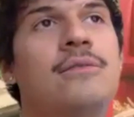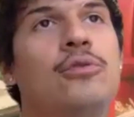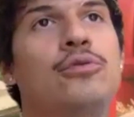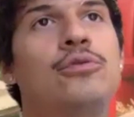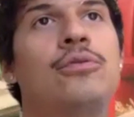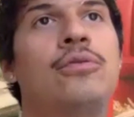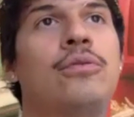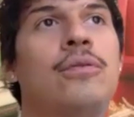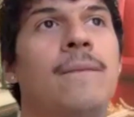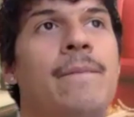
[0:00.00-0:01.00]
ooh,
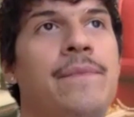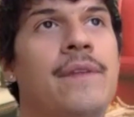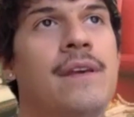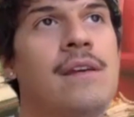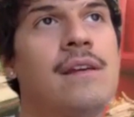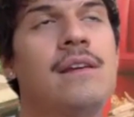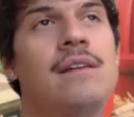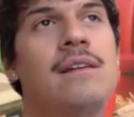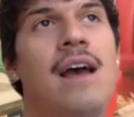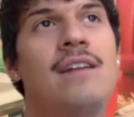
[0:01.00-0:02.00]

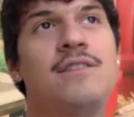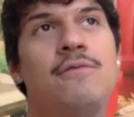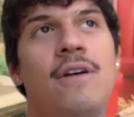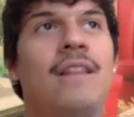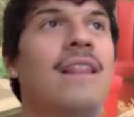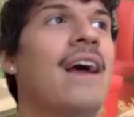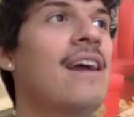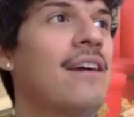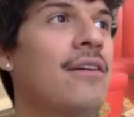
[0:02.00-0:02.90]
I just want like